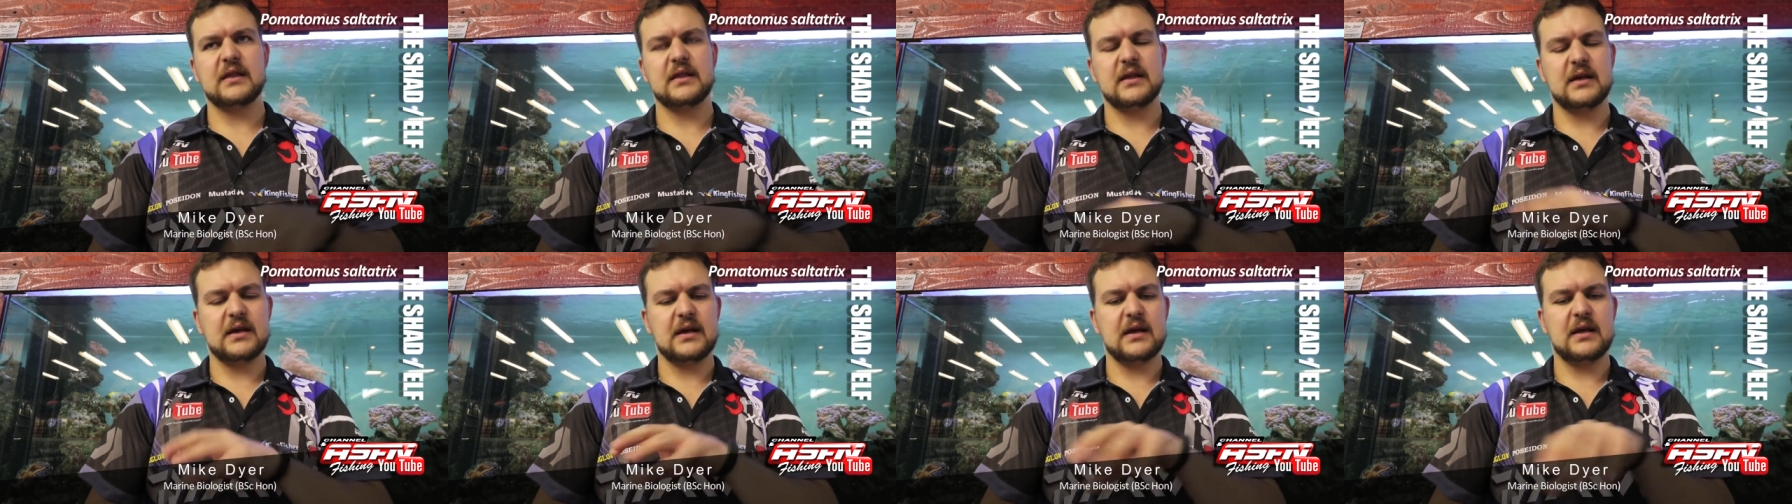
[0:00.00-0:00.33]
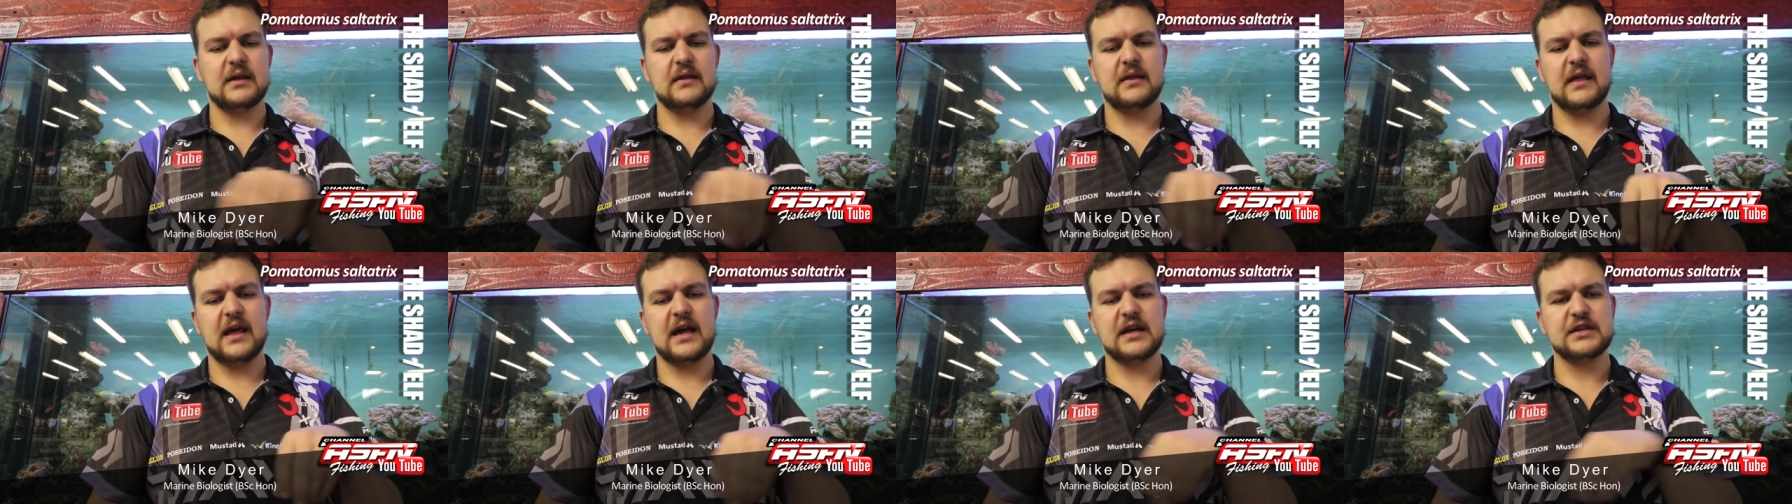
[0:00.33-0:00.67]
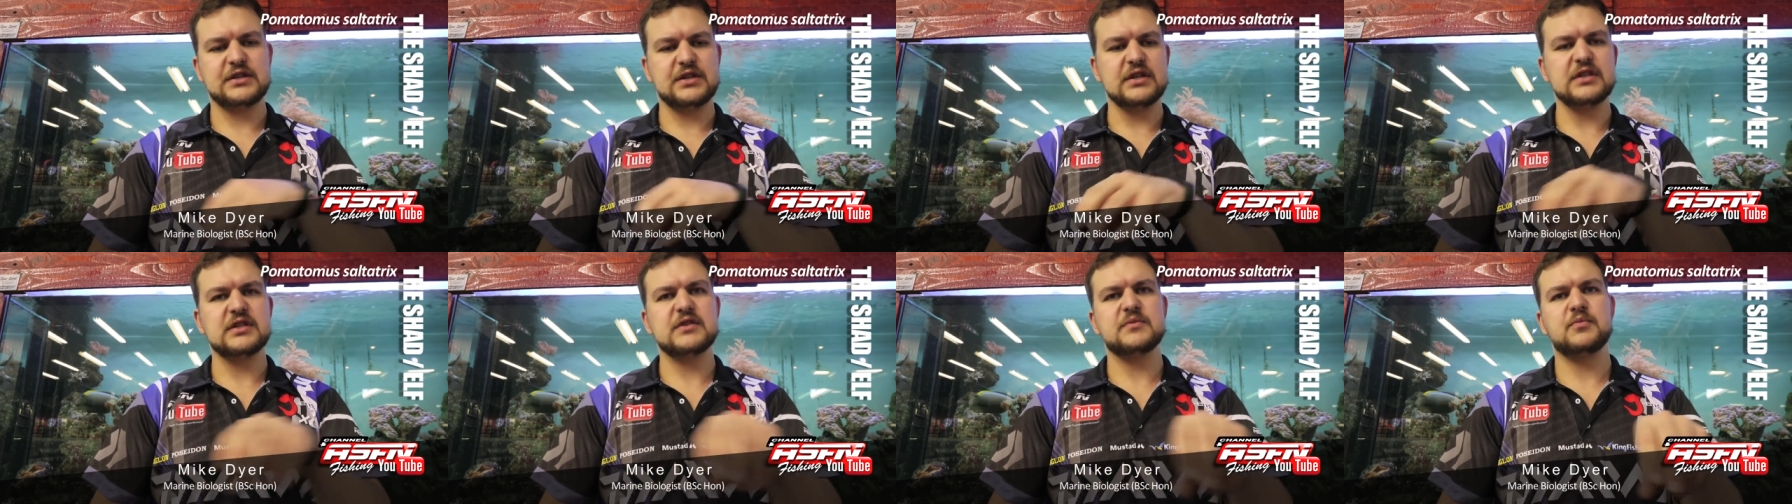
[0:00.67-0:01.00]
they, they
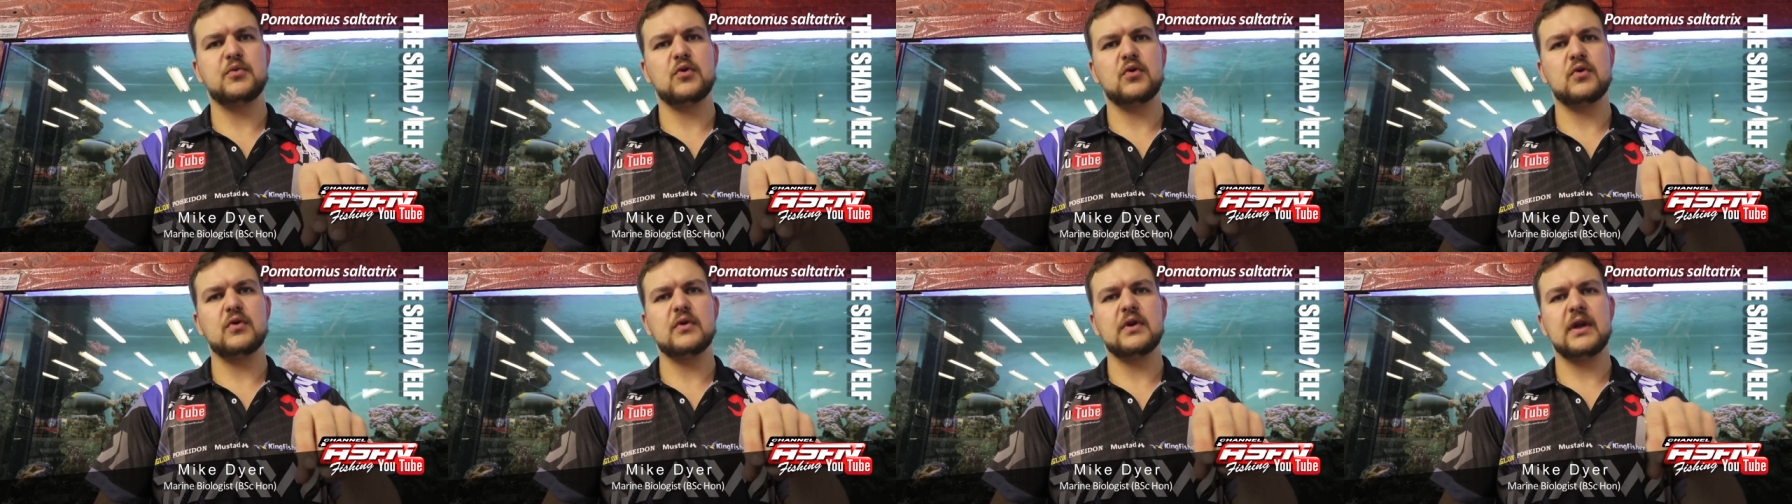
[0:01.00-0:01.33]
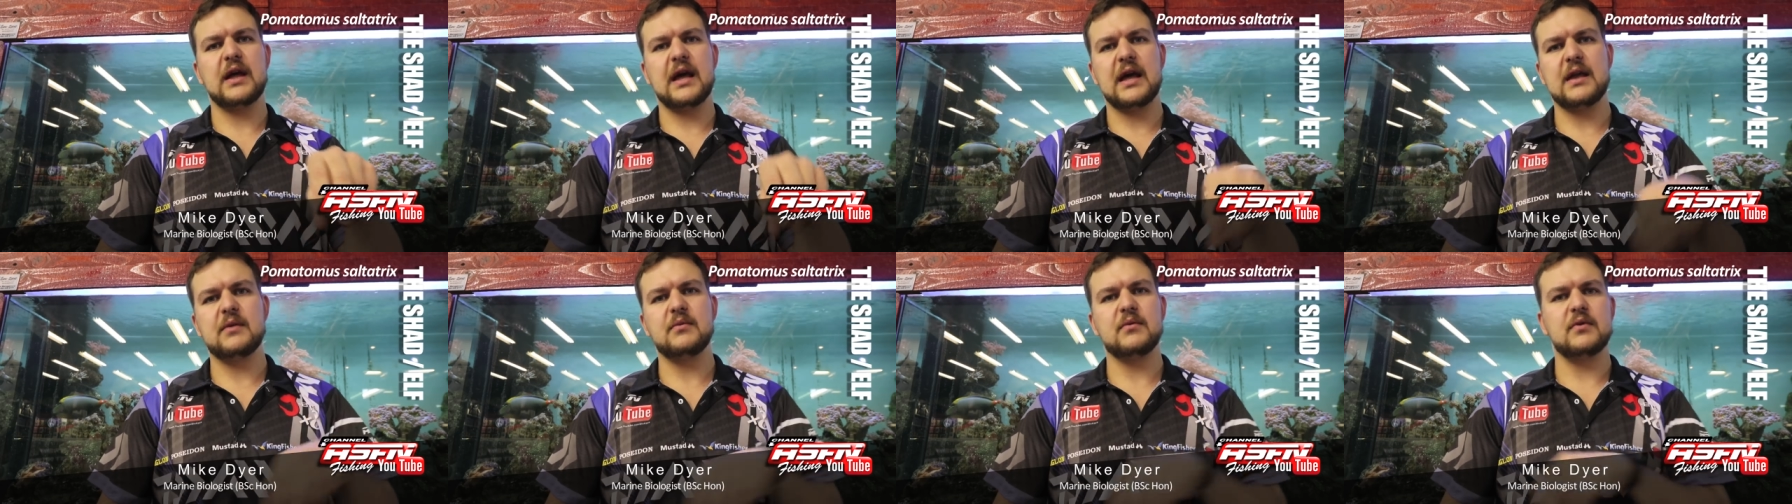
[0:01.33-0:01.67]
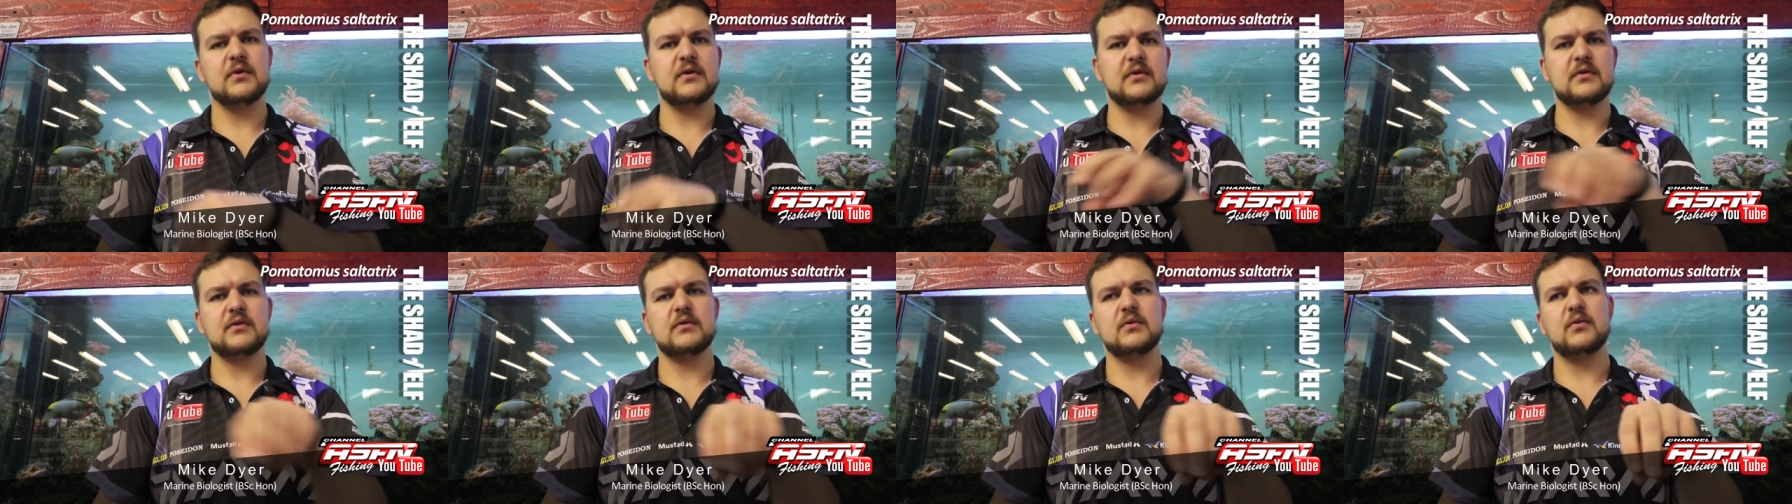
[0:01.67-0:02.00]
actually spawn and
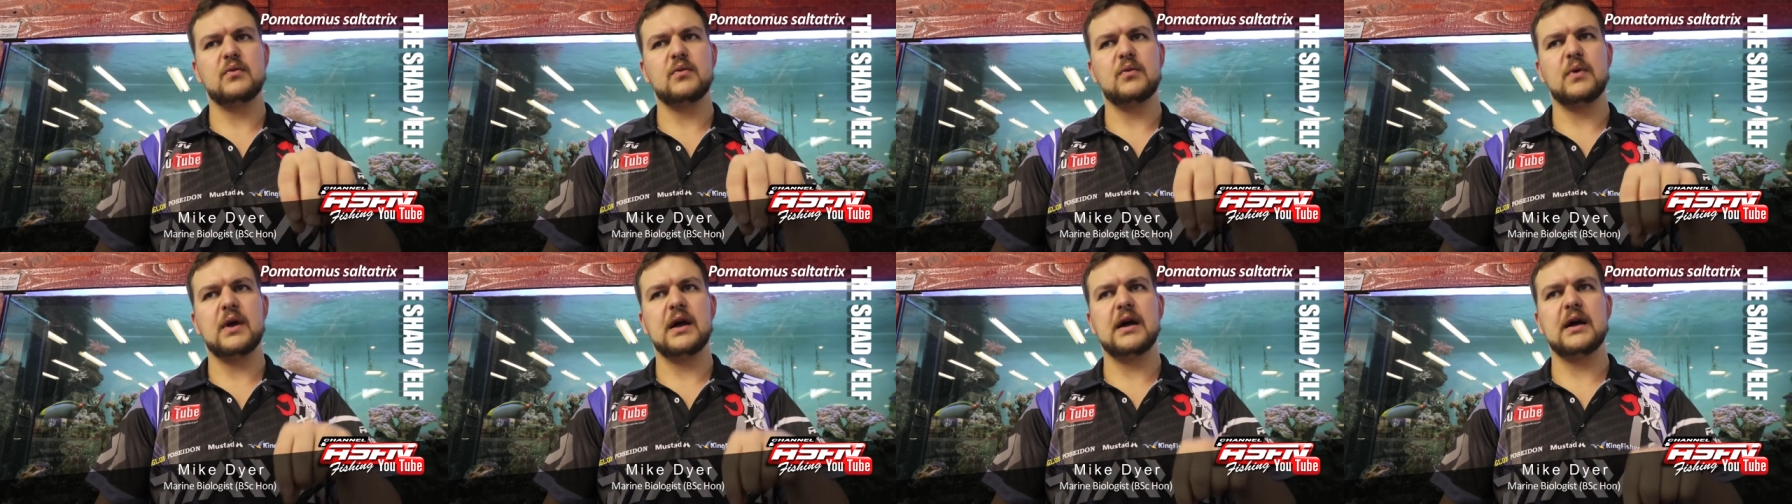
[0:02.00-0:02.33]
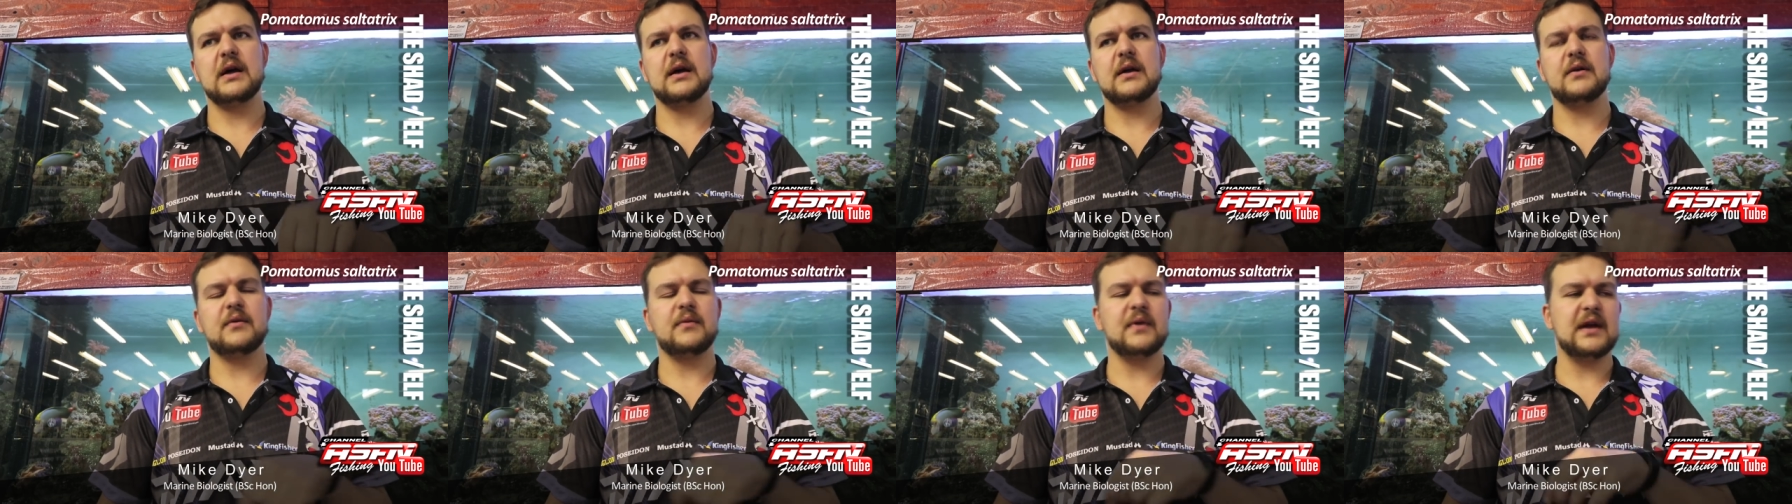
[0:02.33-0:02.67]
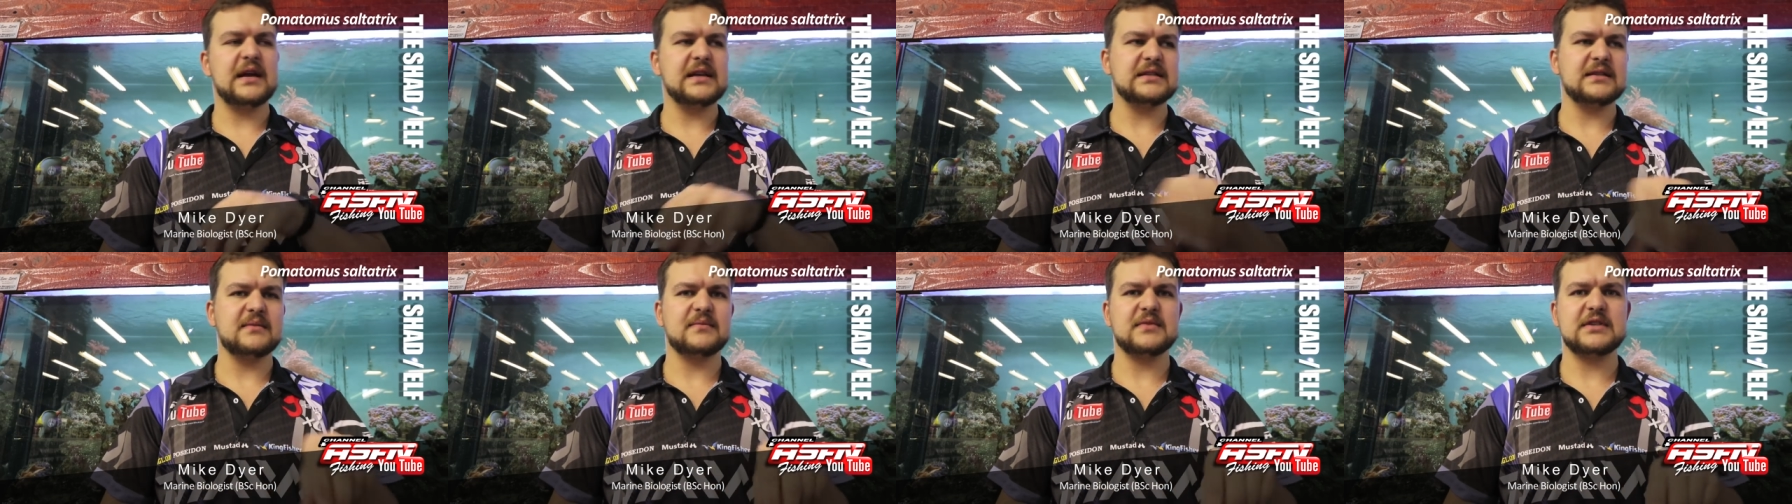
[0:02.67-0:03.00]
uh,
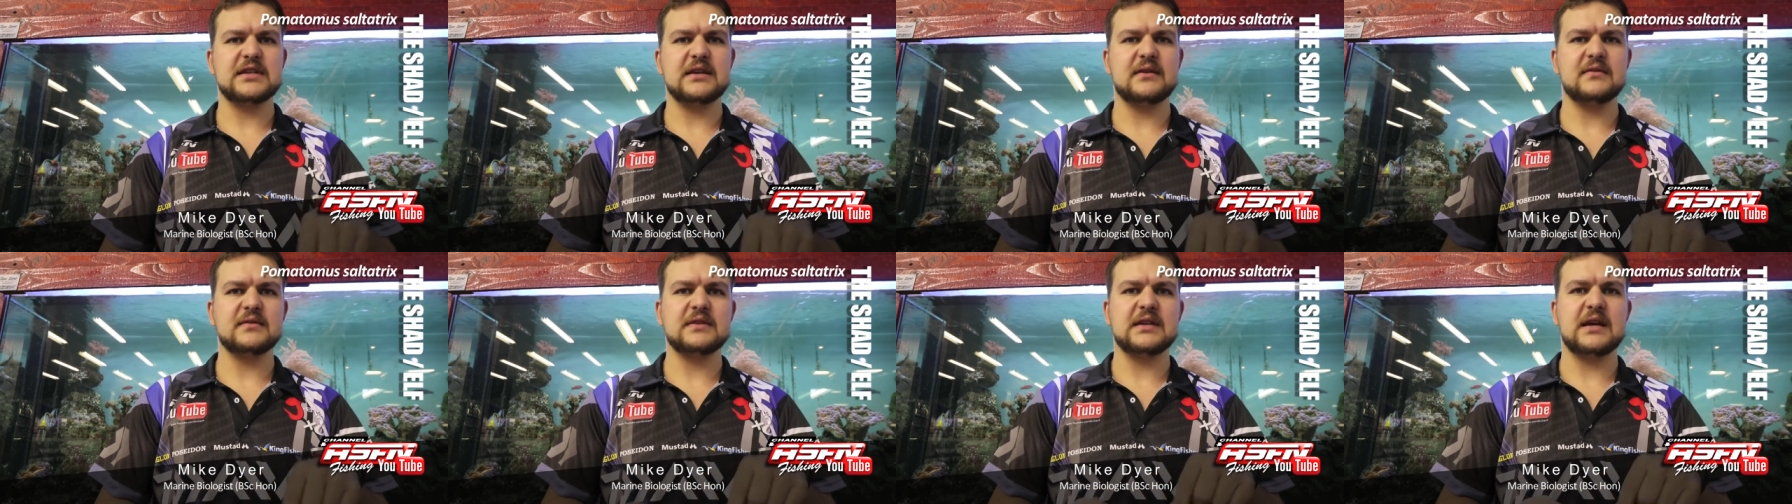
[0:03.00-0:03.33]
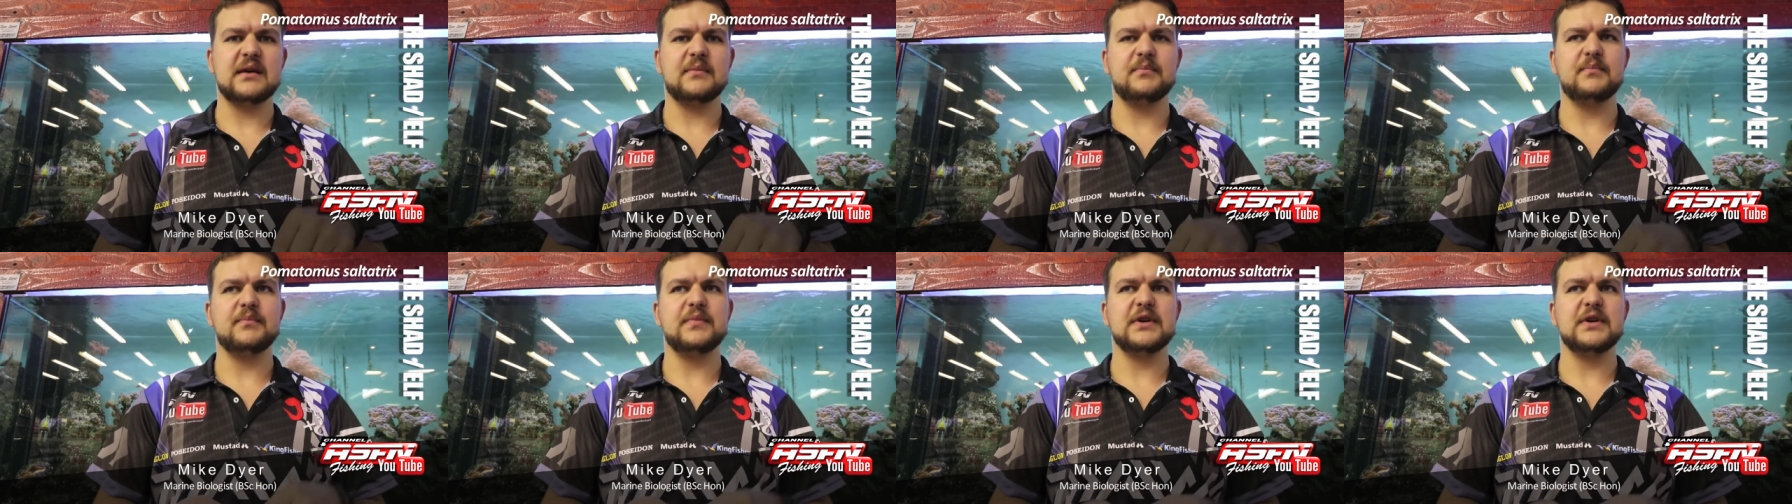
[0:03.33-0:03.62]
raise themselves up.